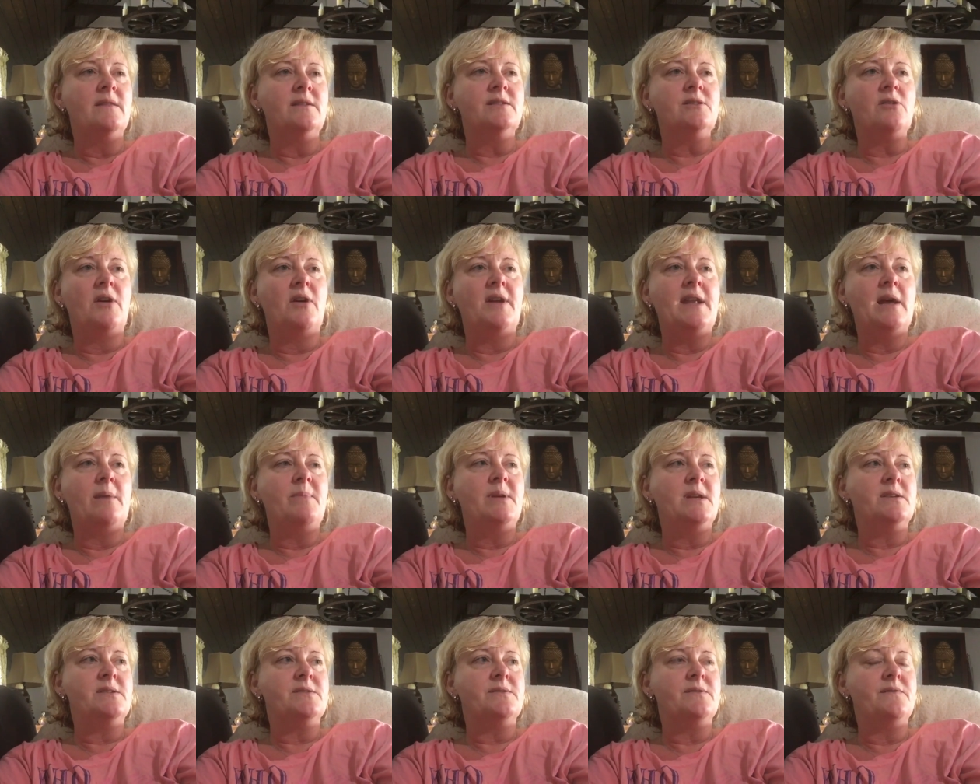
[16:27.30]
the
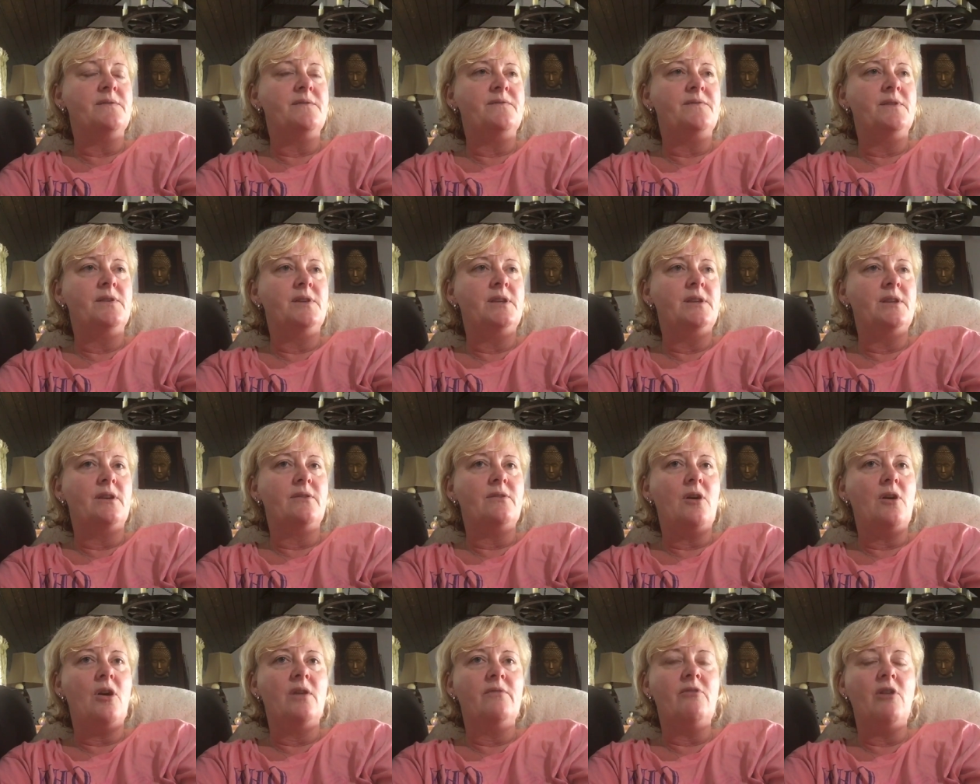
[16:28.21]
dynamics of the, you know,
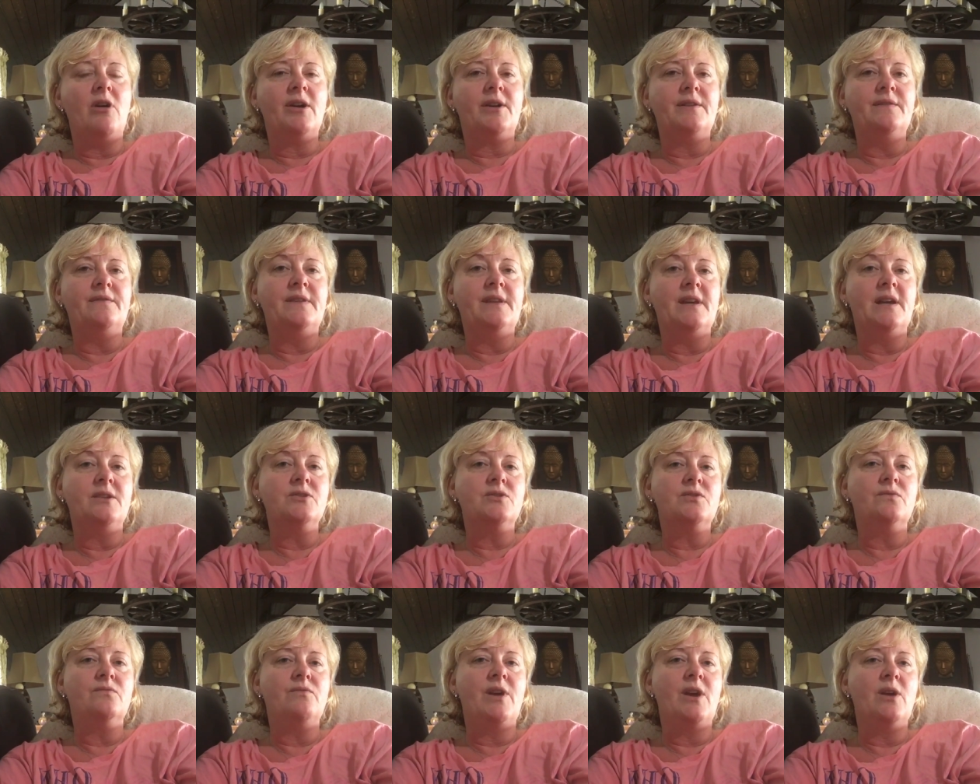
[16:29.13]
the hierarchy of the
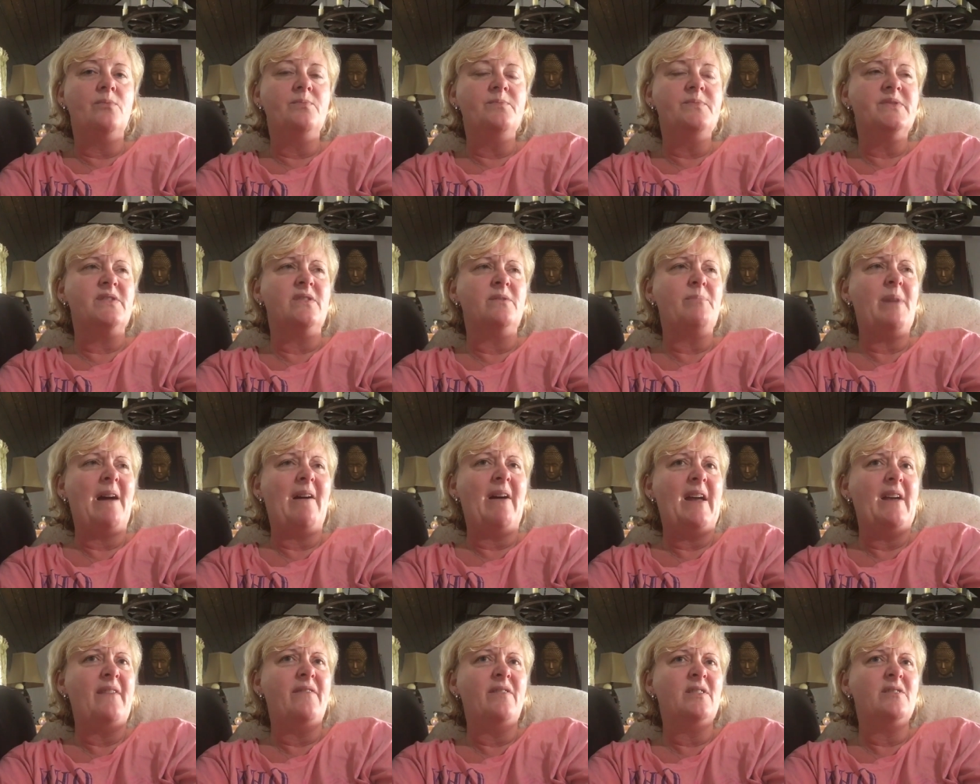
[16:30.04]
angel realms and
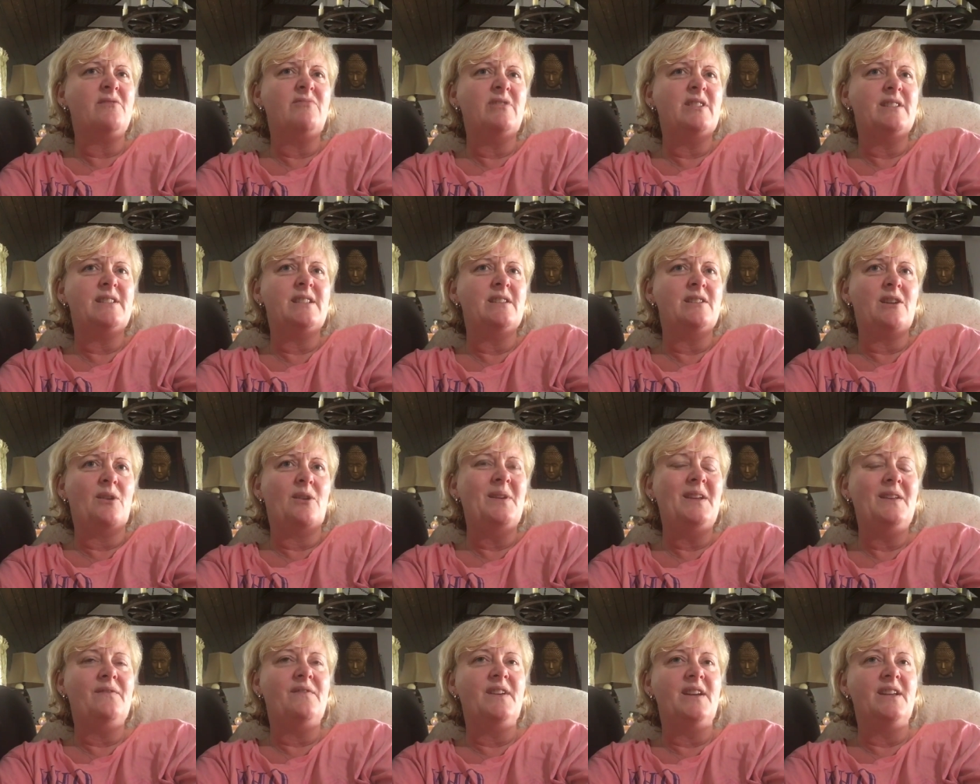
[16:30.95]
about heaven. I didn't know
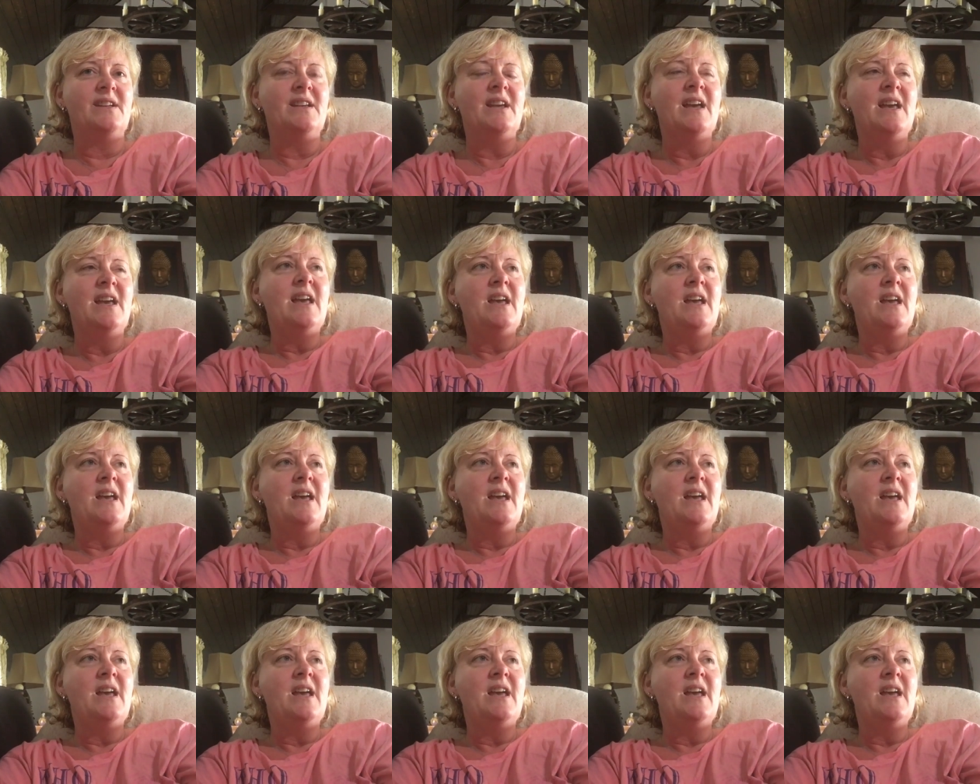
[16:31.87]
anything.